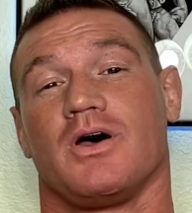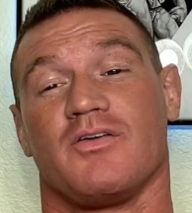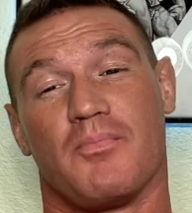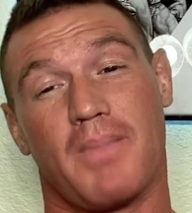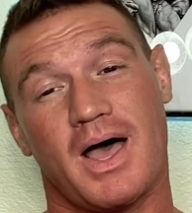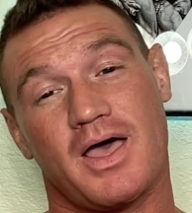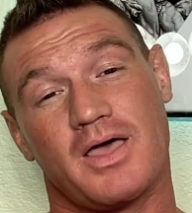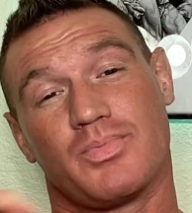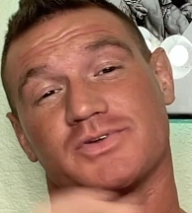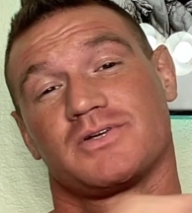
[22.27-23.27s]
of my
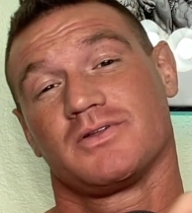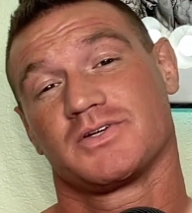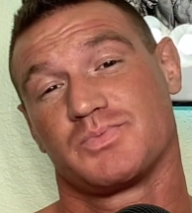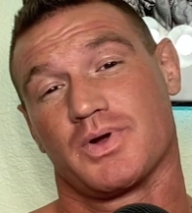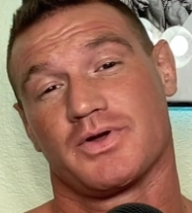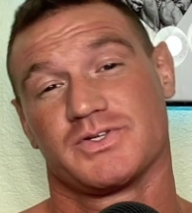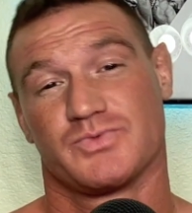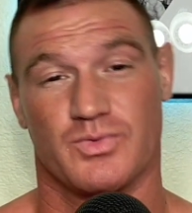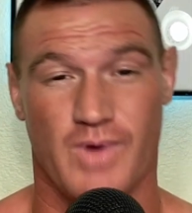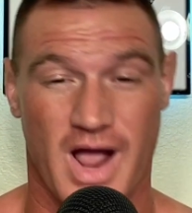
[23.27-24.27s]
personal experience
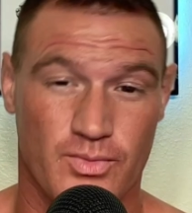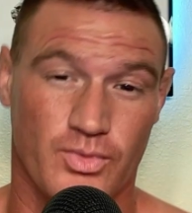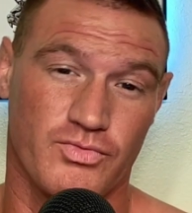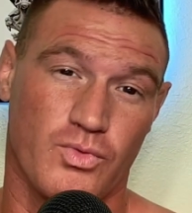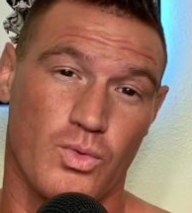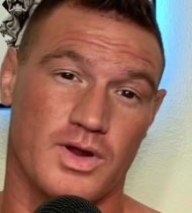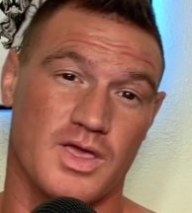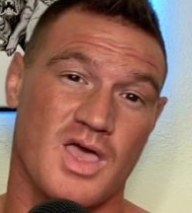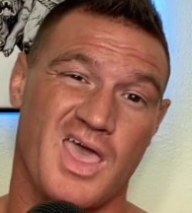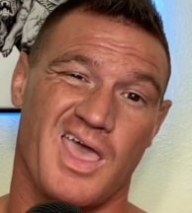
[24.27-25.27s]
with RAD140
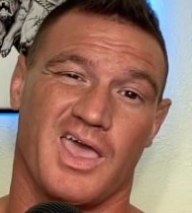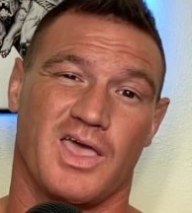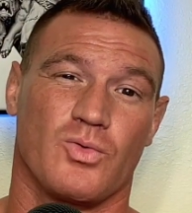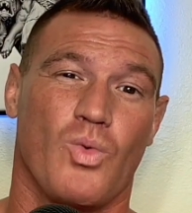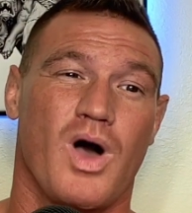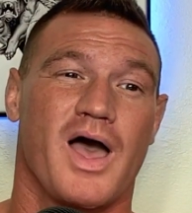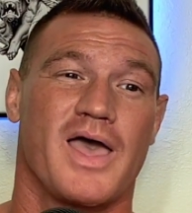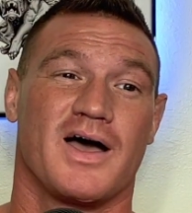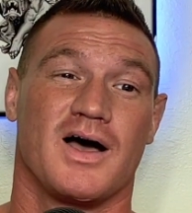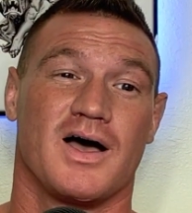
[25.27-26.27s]
and
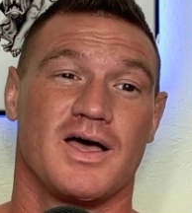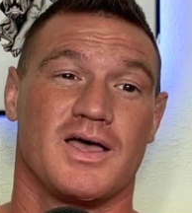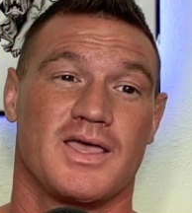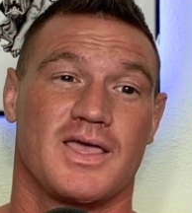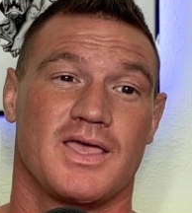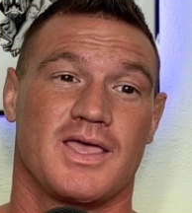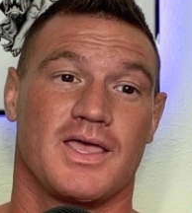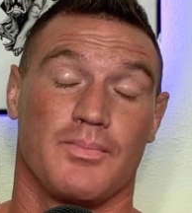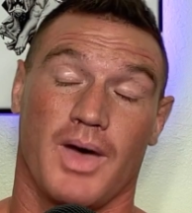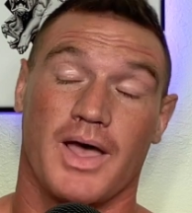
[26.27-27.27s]
why
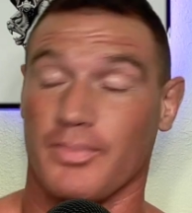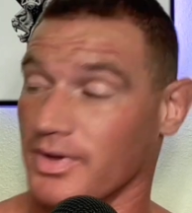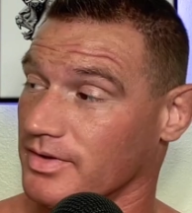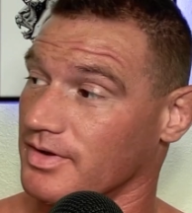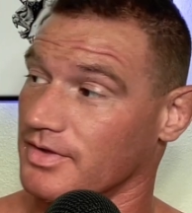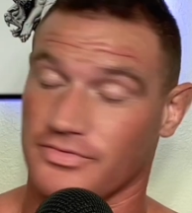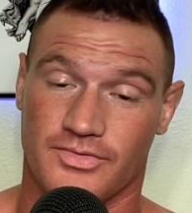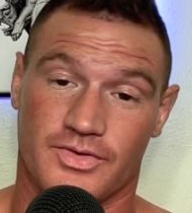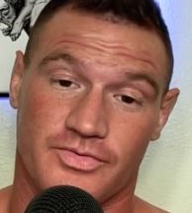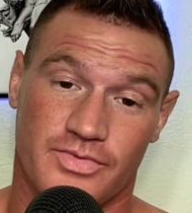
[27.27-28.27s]
in my opinion,
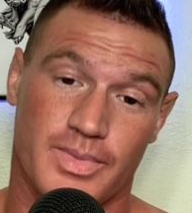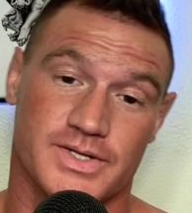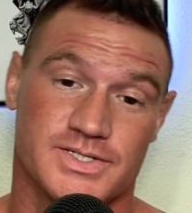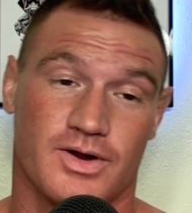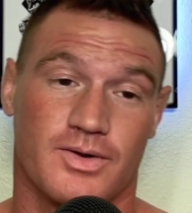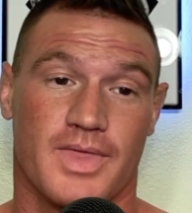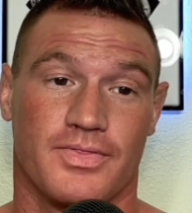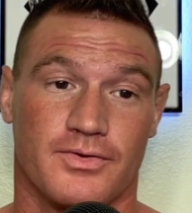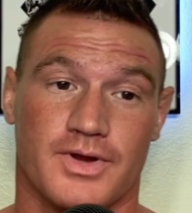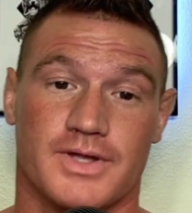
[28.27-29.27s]
it's the best SARM that
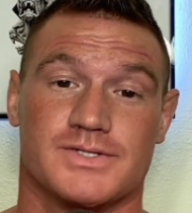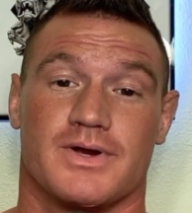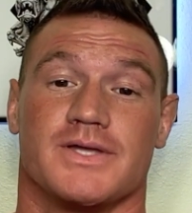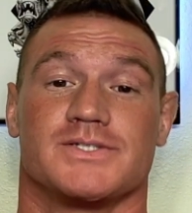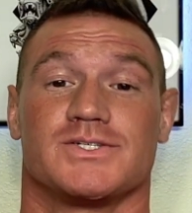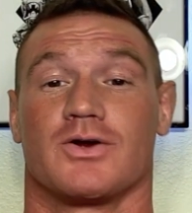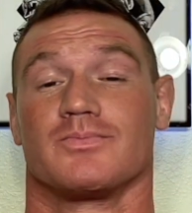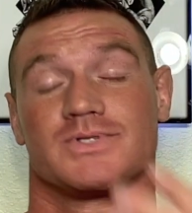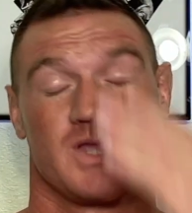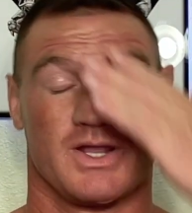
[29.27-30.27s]
there is, right? SARM
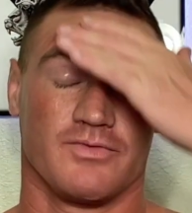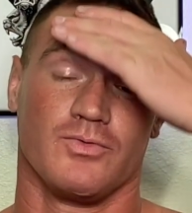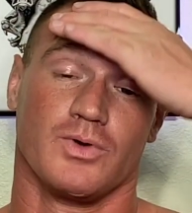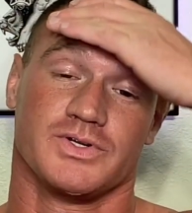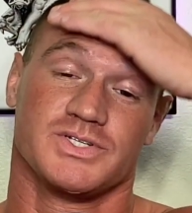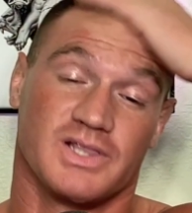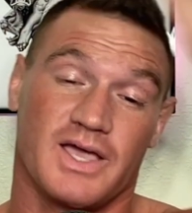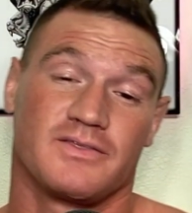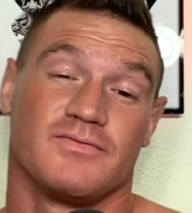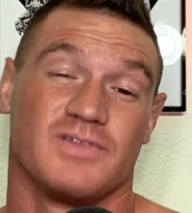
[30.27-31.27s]
standing for
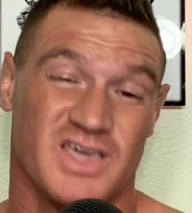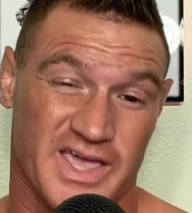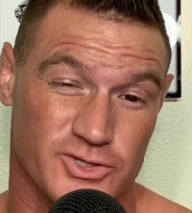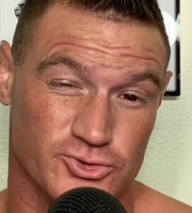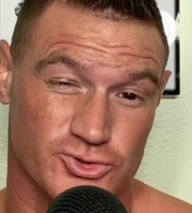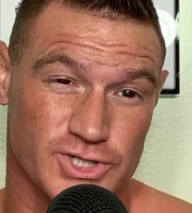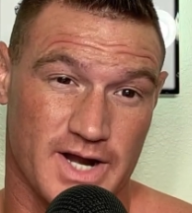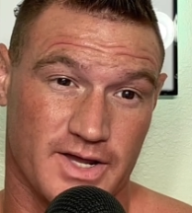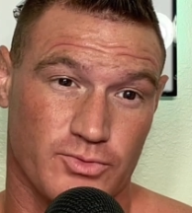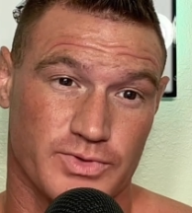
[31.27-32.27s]
Selectively
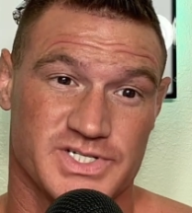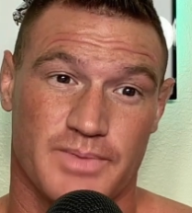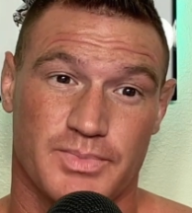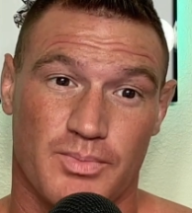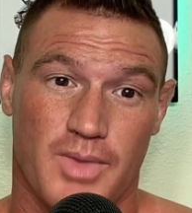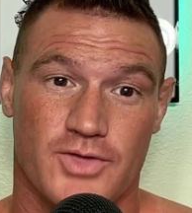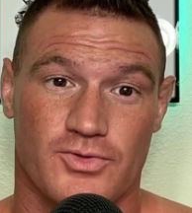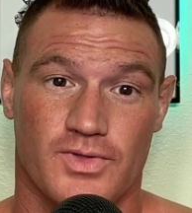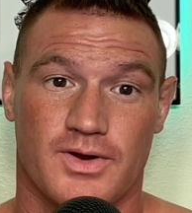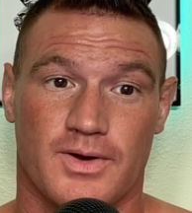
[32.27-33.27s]
Androgenic Receptor
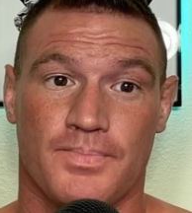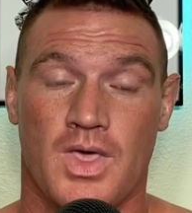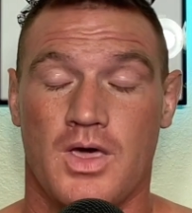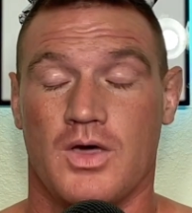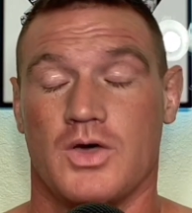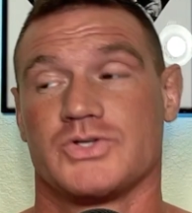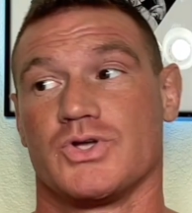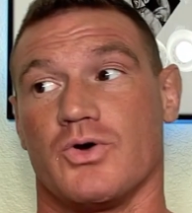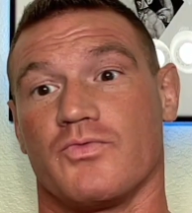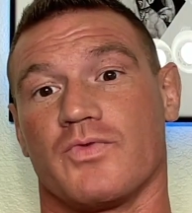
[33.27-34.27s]
Modulator.
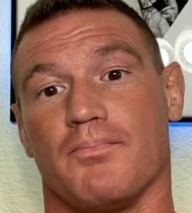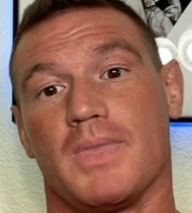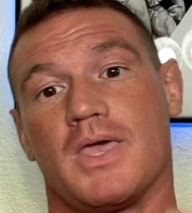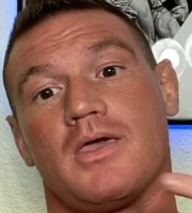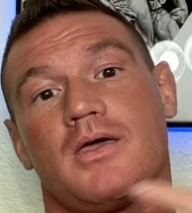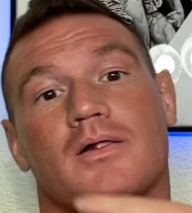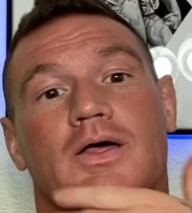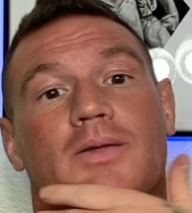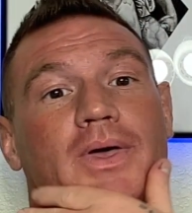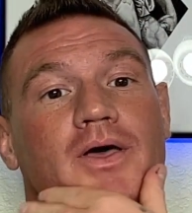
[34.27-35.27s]
So for me and a lot
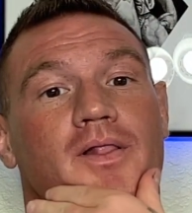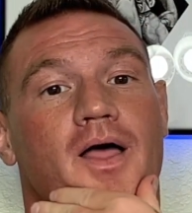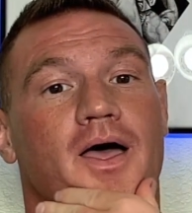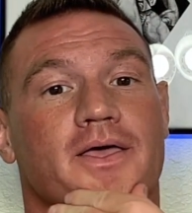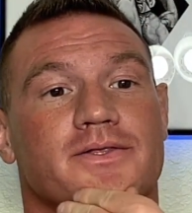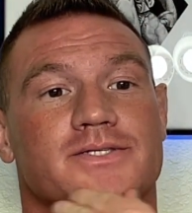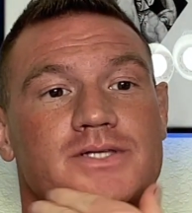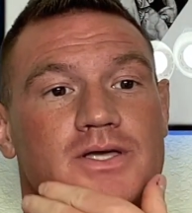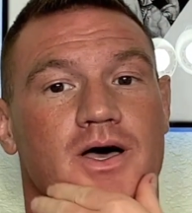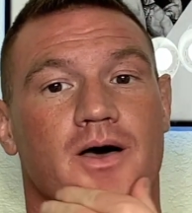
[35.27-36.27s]
of my clients,
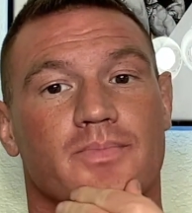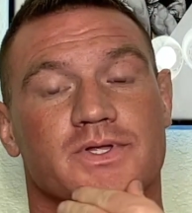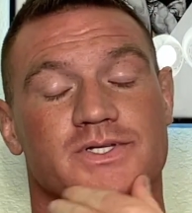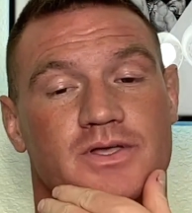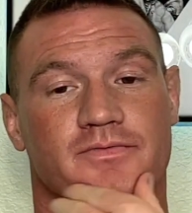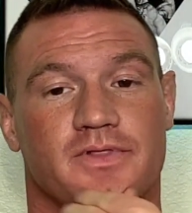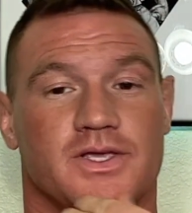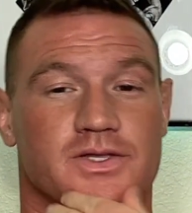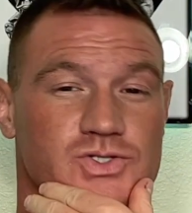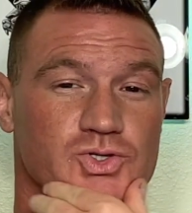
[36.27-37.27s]
this stuff
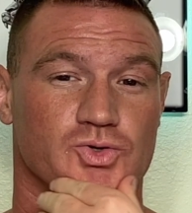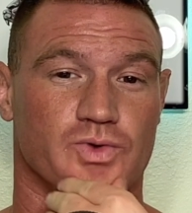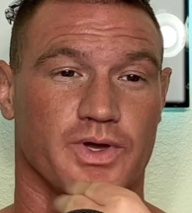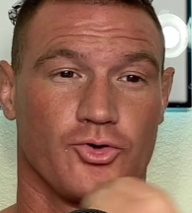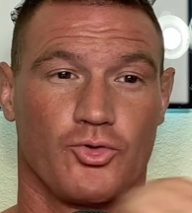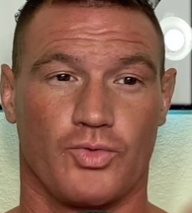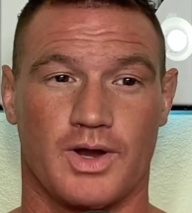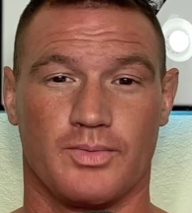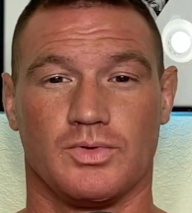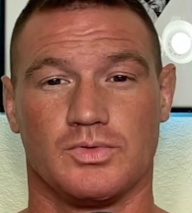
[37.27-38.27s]
leads to
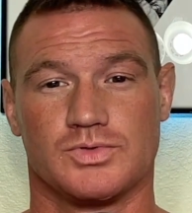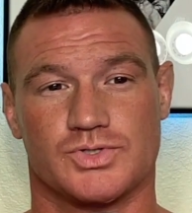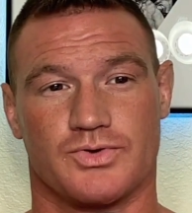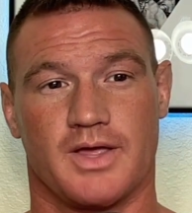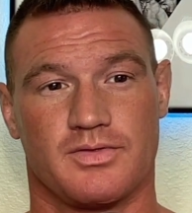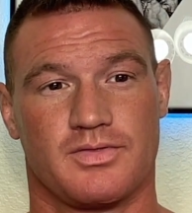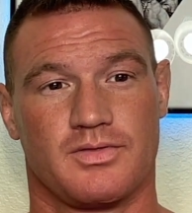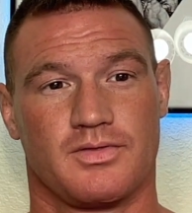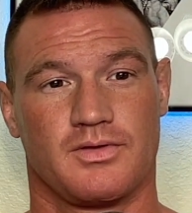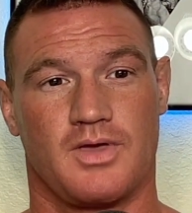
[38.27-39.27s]
incredible strength
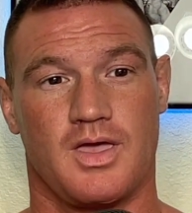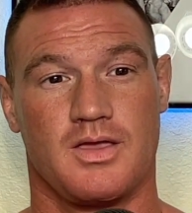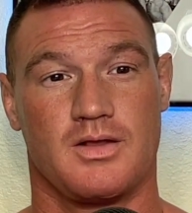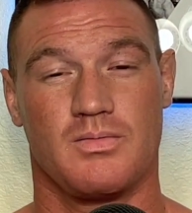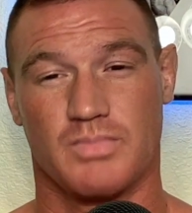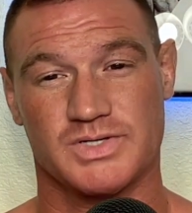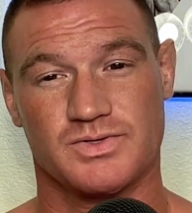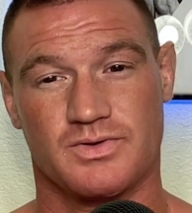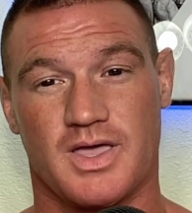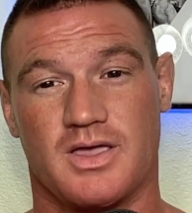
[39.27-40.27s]
gain, muscle
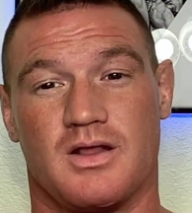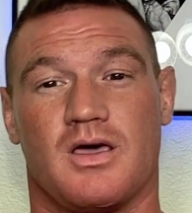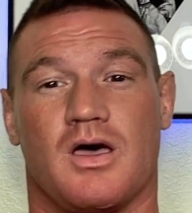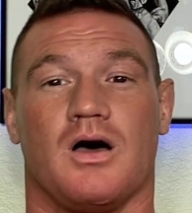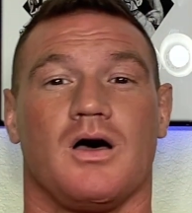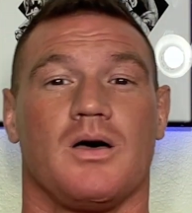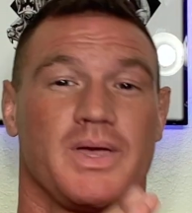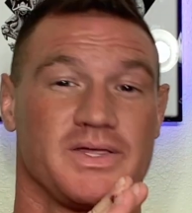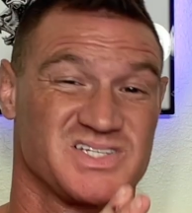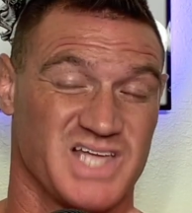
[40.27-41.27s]
gain,
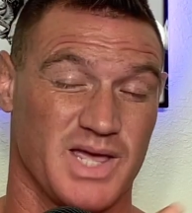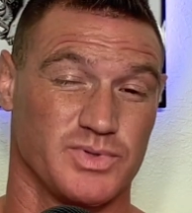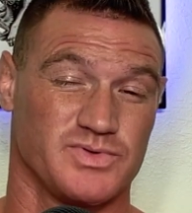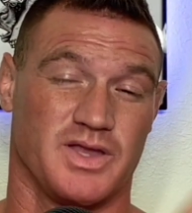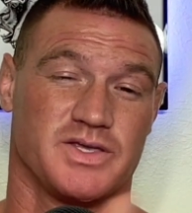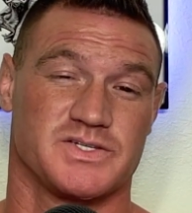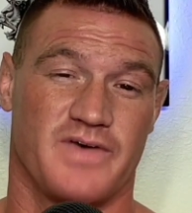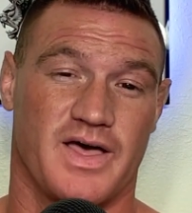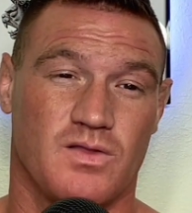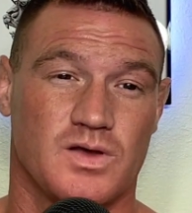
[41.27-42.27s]
and simultaneous
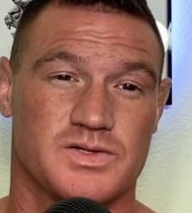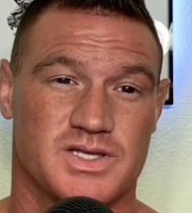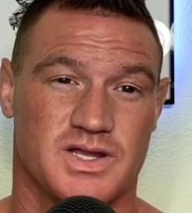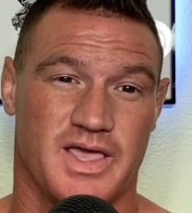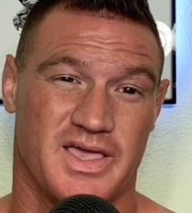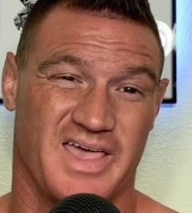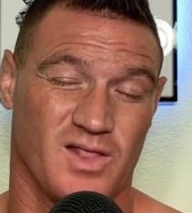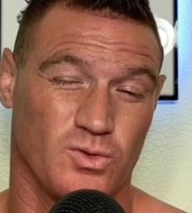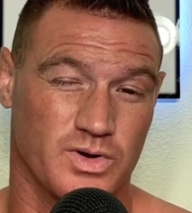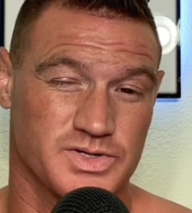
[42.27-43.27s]
fat loss in a
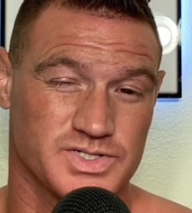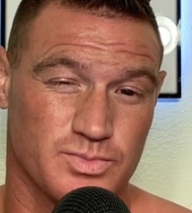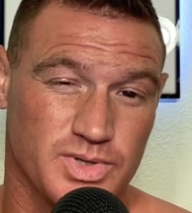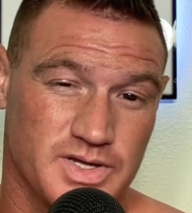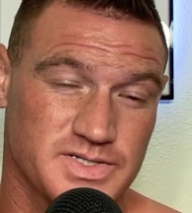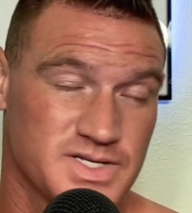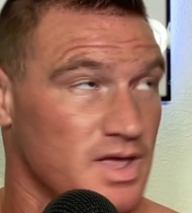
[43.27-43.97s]
caloric surplus.